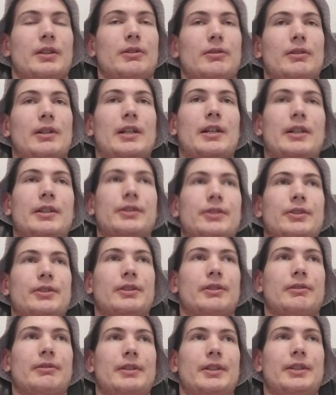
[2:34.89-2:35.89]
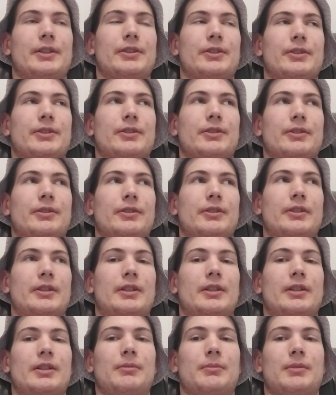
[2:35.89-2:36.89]
grades decreased
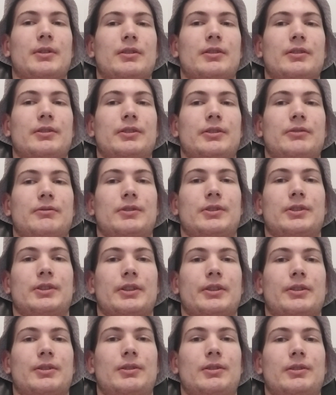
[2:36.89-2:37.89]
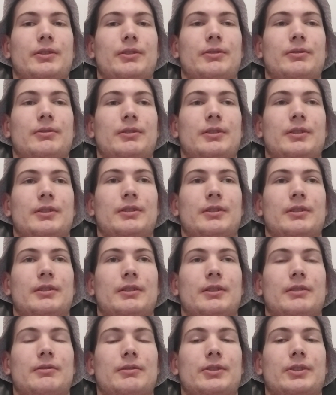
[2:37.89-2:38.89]
there because it was like all new and
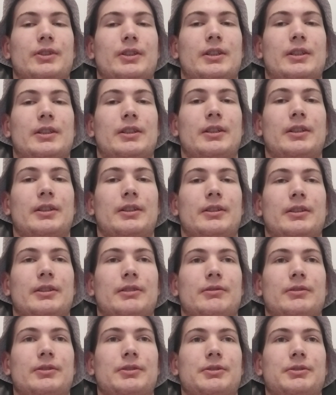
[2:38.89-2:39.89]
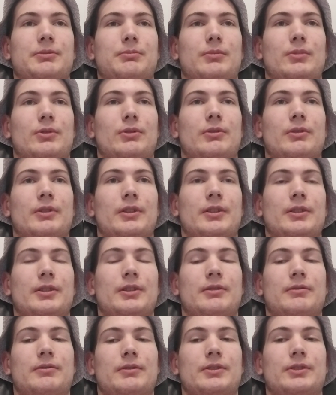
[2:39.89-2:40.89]
it was hard and it was boring.
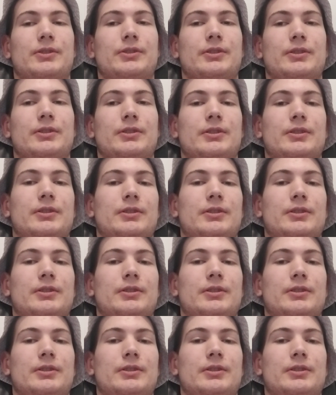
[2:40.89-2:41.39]
It was,